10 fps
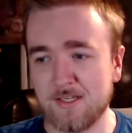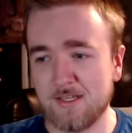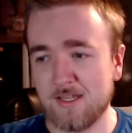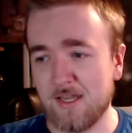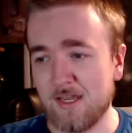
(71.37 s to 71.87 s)

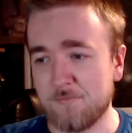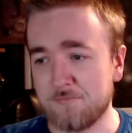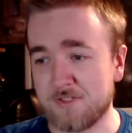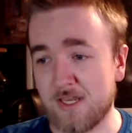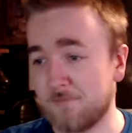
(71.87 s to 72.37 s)

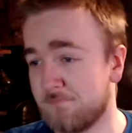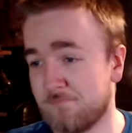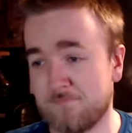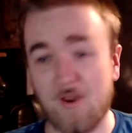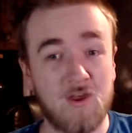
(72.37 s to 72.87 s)
said,
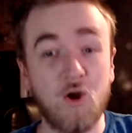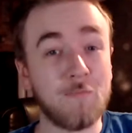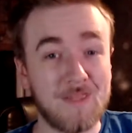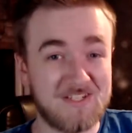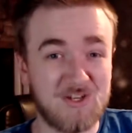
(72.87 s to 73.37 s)
I hope
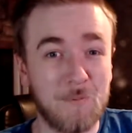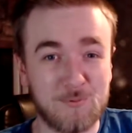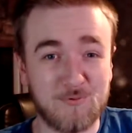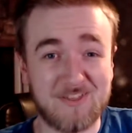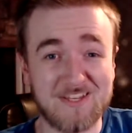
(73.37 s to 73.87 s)
they stopped
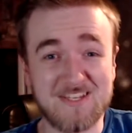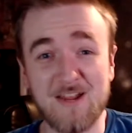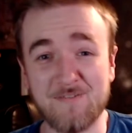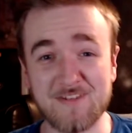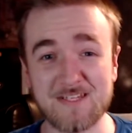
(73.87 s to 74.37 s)
with this
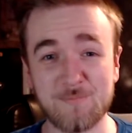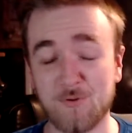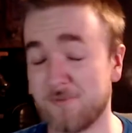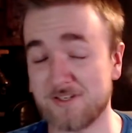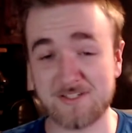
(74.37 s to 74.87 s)
stuff at this
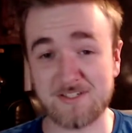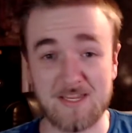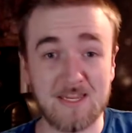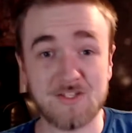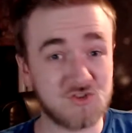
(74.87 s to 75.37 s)
point, because
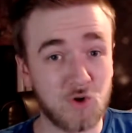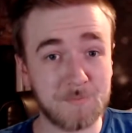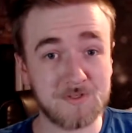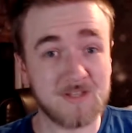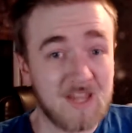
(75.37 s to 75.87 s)
he's
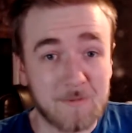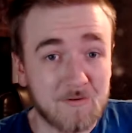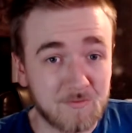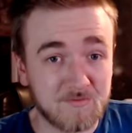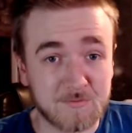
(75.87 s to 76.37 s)
dropped the name
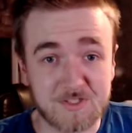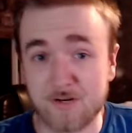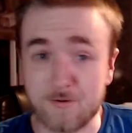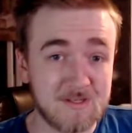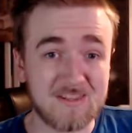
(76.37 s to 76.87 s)
F1 from his
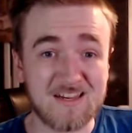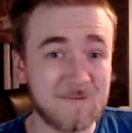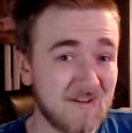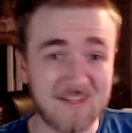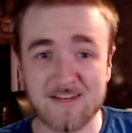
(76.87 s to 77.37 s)
channel and did that
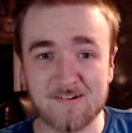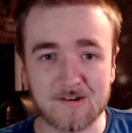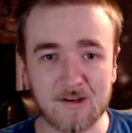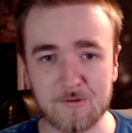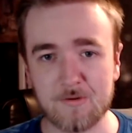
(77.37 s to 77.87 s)
about a year
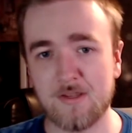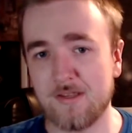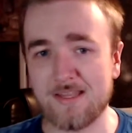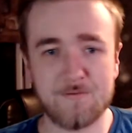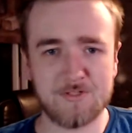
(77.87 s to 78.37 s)
ago.
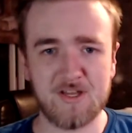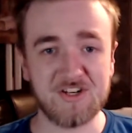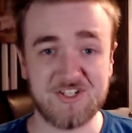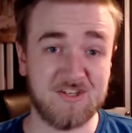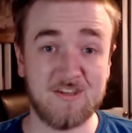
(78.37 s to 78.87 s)
That was
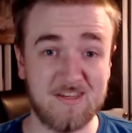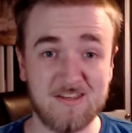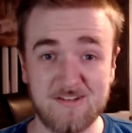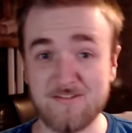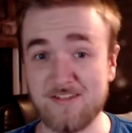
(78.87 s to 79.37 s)
largely so that he
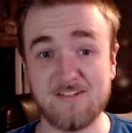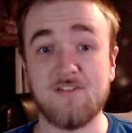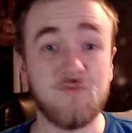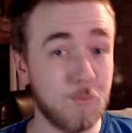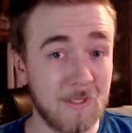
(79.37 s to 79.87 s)
could do things
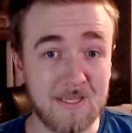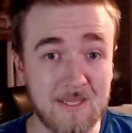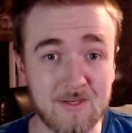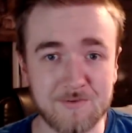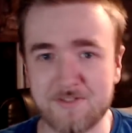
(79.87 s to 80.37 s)
like Formula E
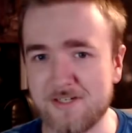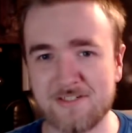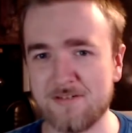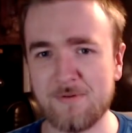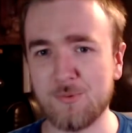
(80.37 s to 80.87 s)
content,
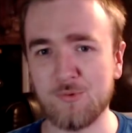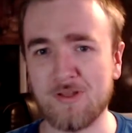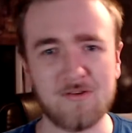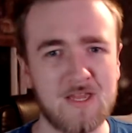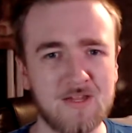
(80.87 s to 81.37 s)
and people were
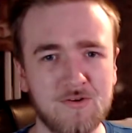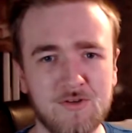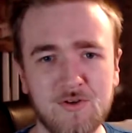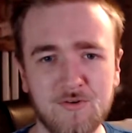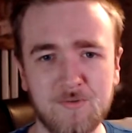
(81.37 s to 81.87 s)
like, hang on,
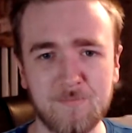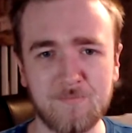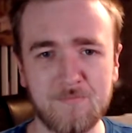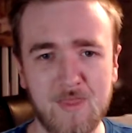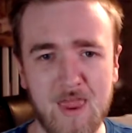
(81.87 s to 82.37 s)
you're
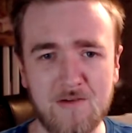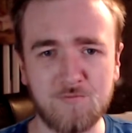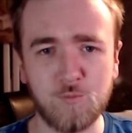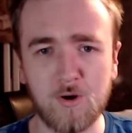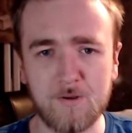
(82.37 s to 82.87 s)

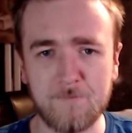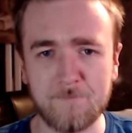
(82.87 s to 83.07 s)
F1.